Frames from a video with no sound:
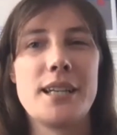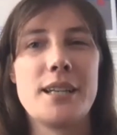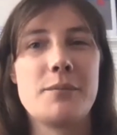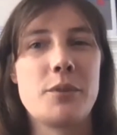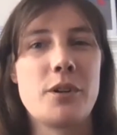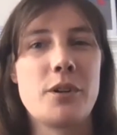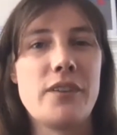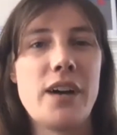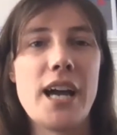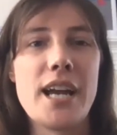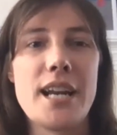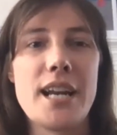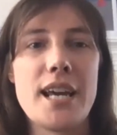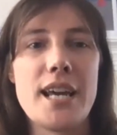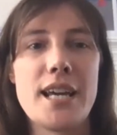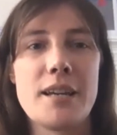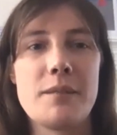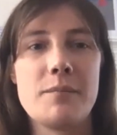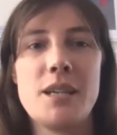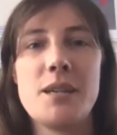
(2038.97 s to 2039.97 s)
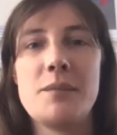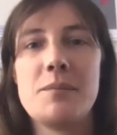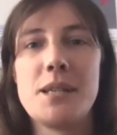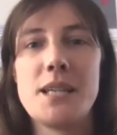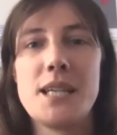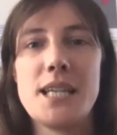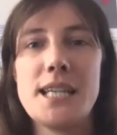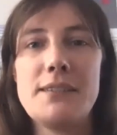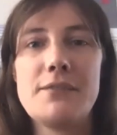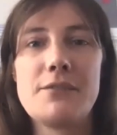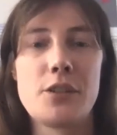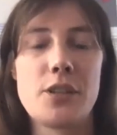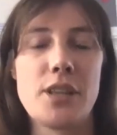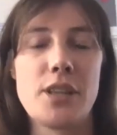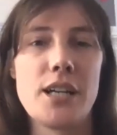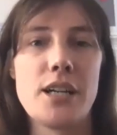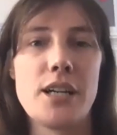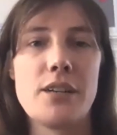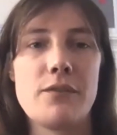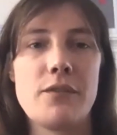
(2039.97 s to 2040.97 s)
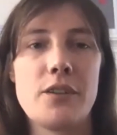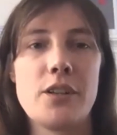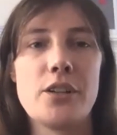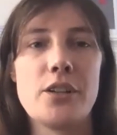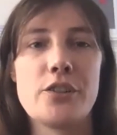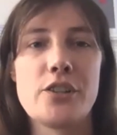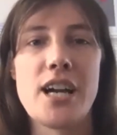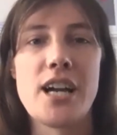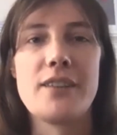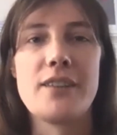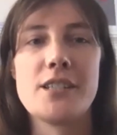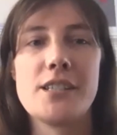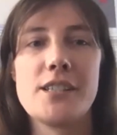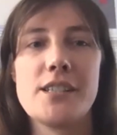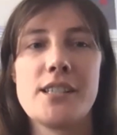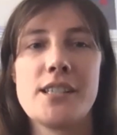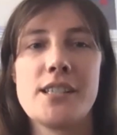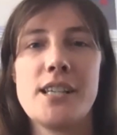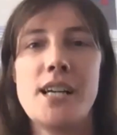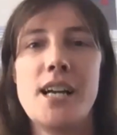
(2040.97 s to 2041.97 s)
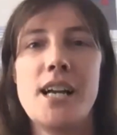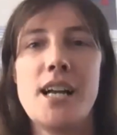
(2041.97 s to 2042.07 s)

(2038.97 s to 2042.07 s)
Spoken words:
in providing PPE for their drivers.